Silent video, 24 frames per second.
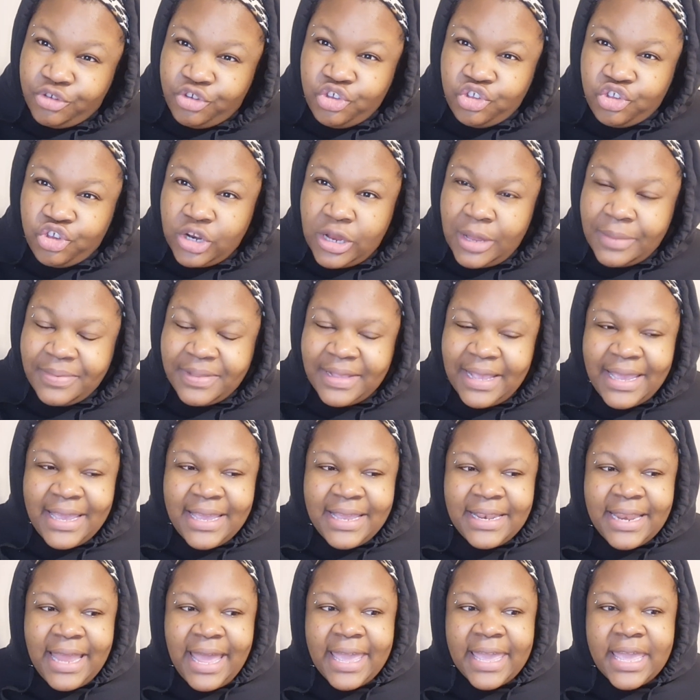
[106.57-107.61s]
Do you see what I'm
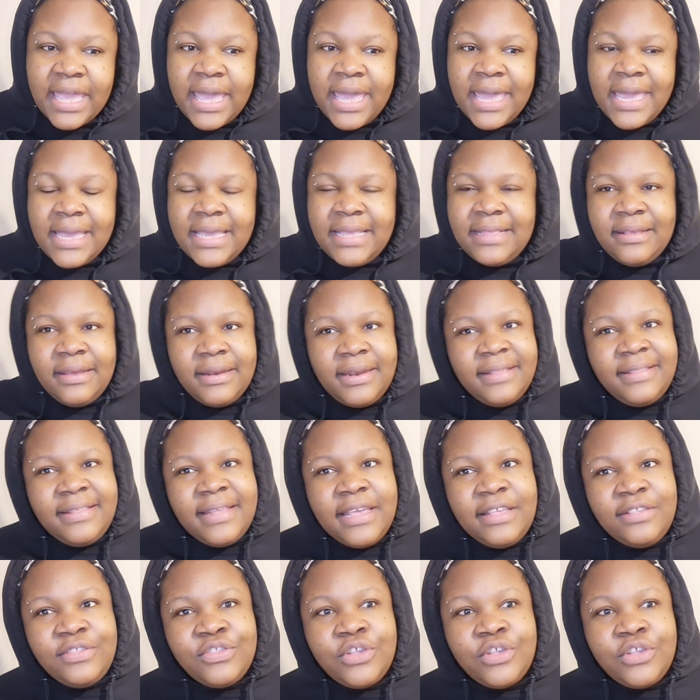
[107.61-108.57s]
saying? Like, he's going to say